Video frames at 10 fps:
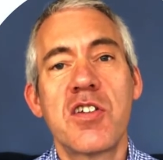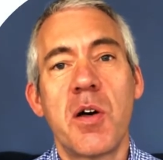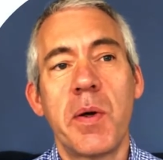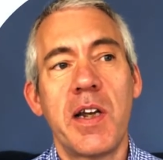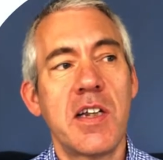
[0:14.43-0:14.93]
so
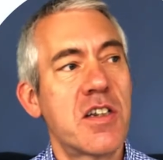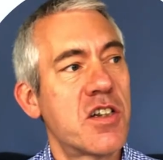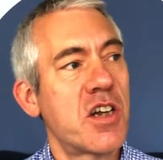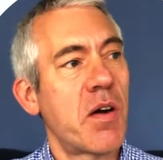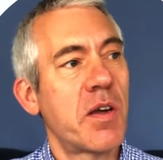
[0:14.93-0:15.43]
we need to
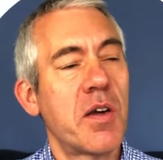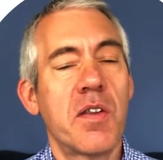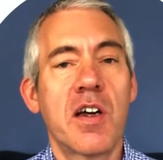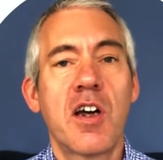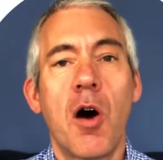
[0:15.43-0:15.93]
show you
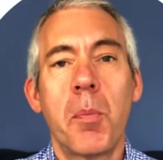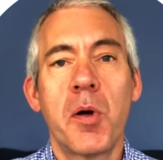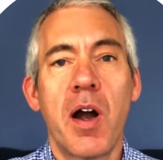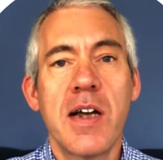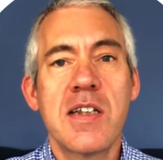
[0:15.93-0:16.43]
the
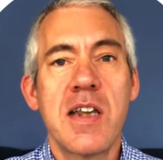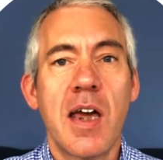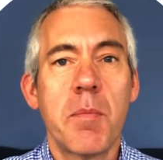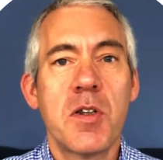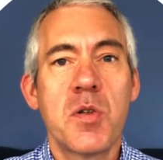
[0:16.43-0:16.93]
copyright
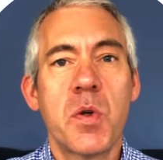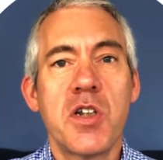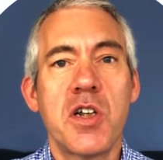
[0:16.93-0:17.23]
statements which